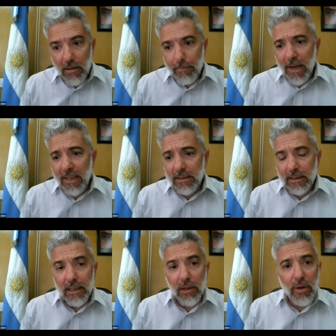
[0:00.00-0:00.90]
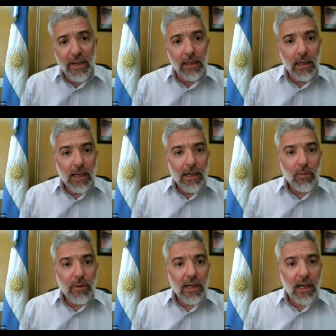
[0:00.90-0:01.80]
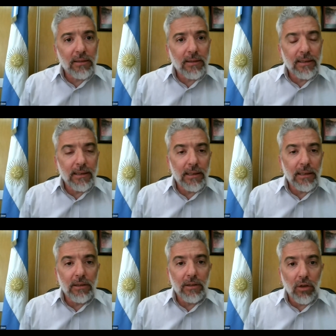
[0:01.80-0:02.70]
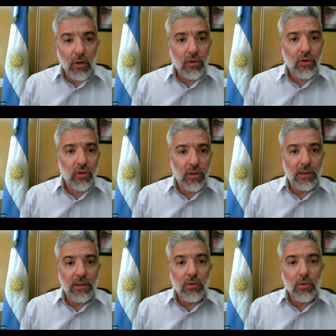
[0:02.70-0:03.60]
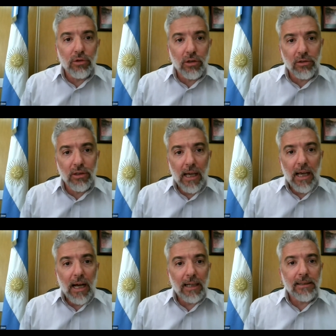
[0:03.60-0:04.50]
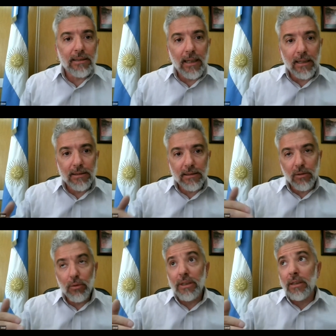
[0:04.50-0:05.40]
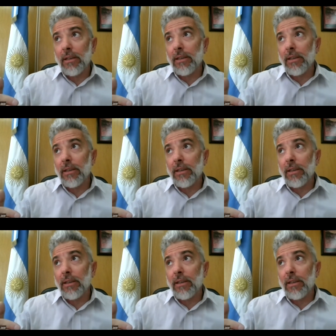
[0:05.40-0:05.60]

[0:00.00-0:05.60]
But in a way, we can see those institutions as, as with